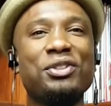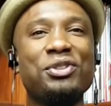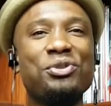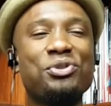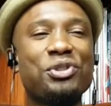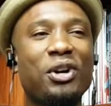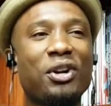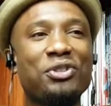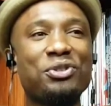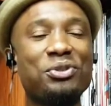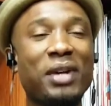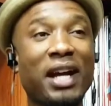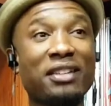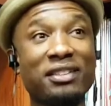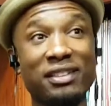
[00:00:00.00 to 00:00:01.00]
You start
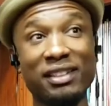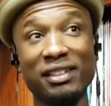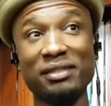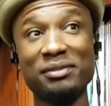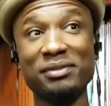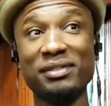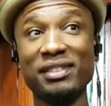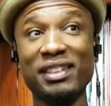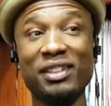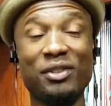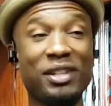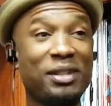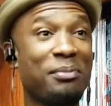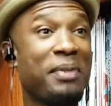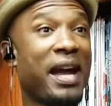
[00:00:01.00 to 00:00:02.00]
to actually,
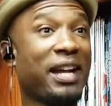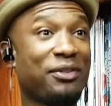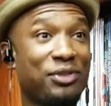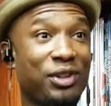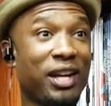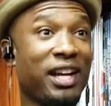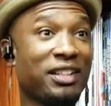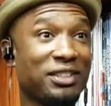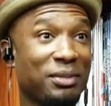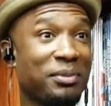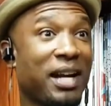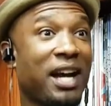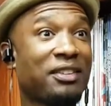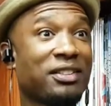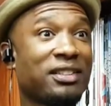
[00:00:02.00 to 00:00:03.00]
in the back of your head,
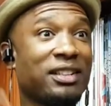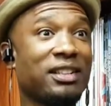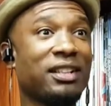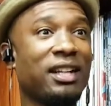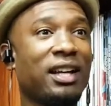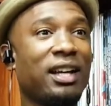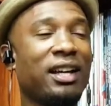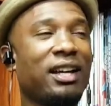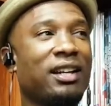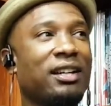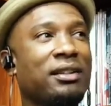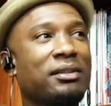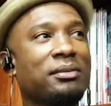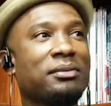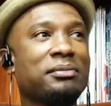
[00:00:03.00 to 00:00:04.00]
subconsciously,
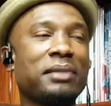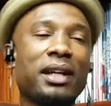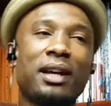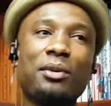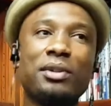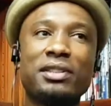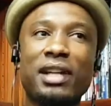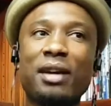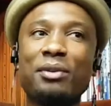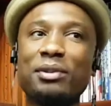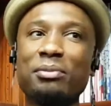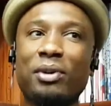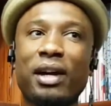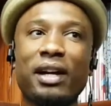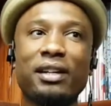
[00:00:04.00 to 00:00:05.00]
man, I wish I
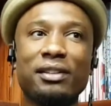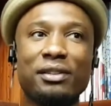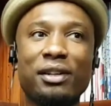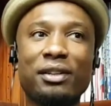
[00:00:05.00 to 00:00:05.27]
was bright,